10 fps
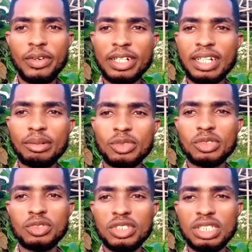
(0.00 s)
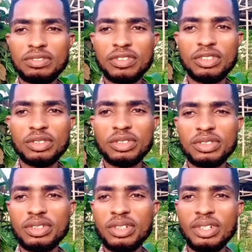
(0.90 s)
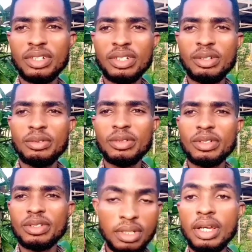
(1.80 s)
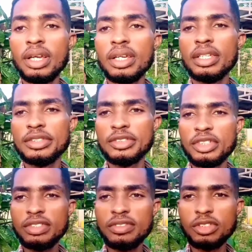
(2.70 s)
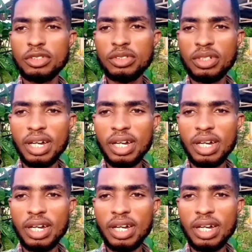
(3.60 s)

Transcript: Welcome to today's video. In today's video,